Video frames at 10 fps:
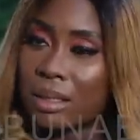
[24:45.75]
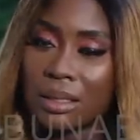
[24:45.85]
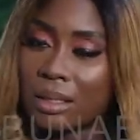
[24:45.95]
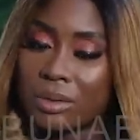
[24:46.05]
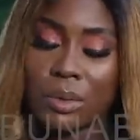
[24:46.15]

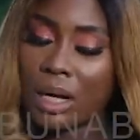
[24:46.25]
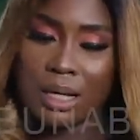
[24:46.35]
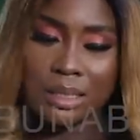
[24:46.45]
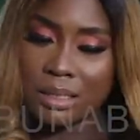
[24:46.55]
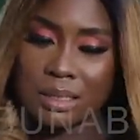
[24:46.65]
You
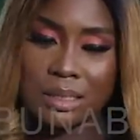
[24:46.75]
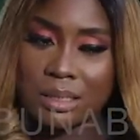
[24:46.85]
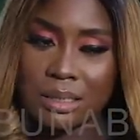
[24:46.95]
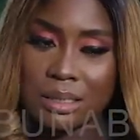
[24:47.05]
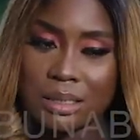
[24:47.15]
can't.
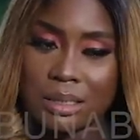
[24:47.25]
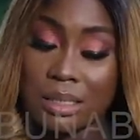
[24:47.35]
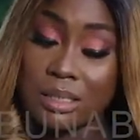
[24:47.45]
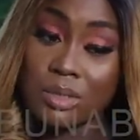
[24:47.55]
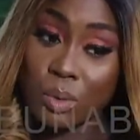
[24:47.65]

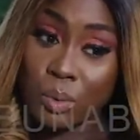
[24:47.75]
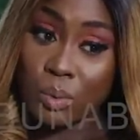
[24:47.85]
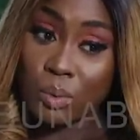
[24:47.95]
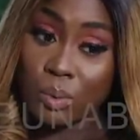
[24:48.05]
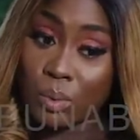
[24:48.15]
Sio,
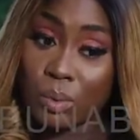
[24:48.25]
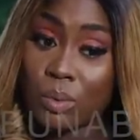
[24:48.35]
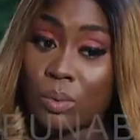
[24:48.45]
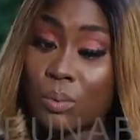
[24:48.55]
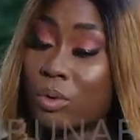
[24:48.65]

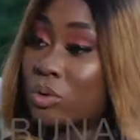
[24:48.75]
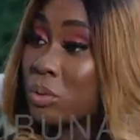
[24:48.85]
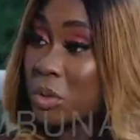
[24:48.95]
with all due